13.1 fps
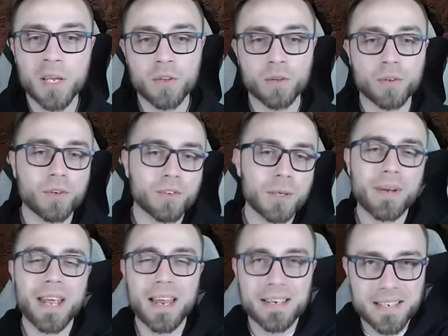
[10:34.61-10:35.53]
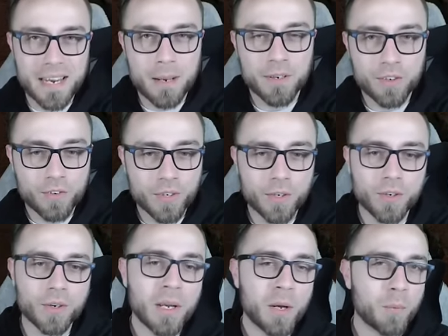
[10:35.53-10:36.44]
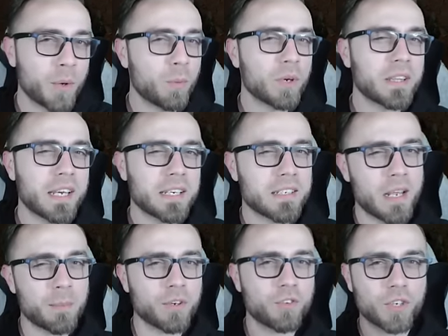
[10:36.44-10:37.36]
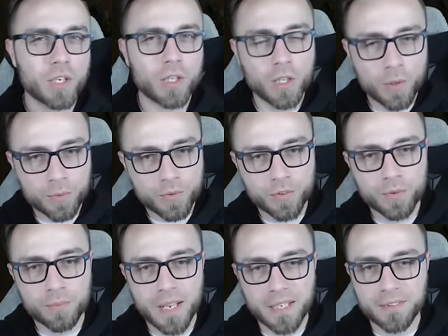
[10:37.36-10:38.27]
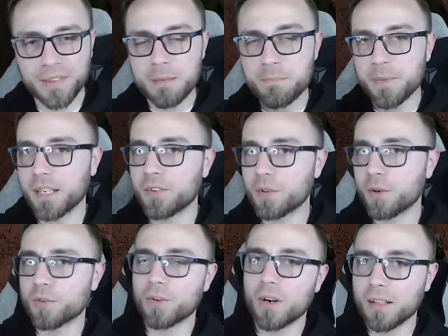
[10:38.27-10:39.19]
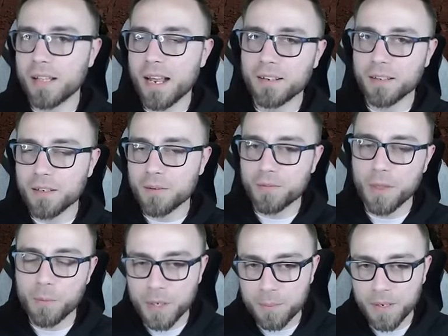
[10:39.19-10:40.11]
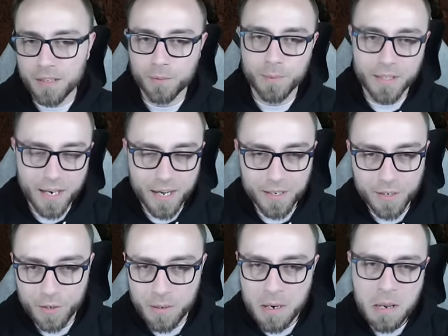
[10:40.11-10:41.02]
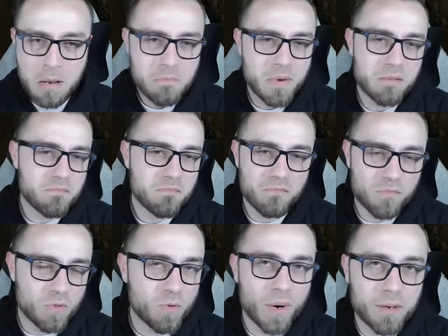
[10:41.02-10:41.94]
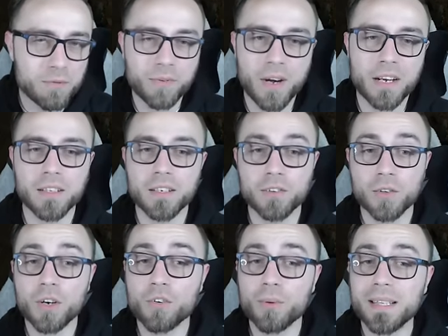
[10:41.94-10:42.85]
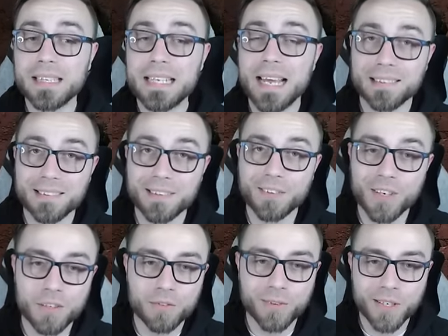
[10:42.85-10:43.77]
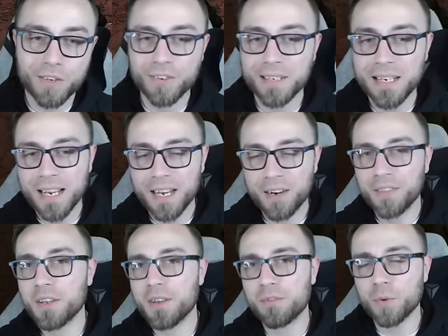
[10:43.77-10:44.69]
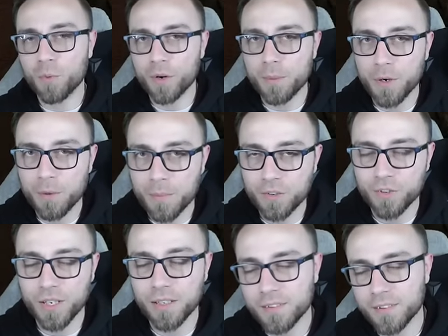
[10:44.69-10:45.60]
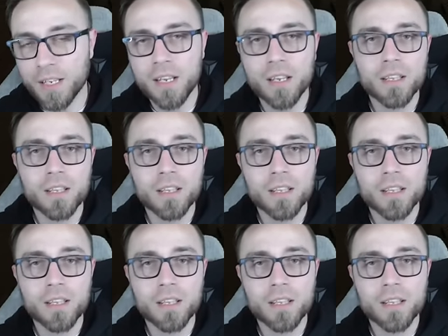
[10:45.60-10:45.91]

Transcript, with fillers: You'll notice that we had damage here. We would like damage to close as the biggest overall additive that we could possibly add here, but quite frankly, as long as you hit the essence cost reduction, I don't think you have to worry about much else.